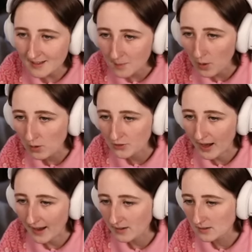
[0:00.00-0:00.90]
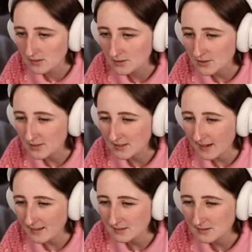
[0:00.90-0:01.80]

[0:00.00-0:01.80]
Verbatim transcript: up a whole tile. Do you see that?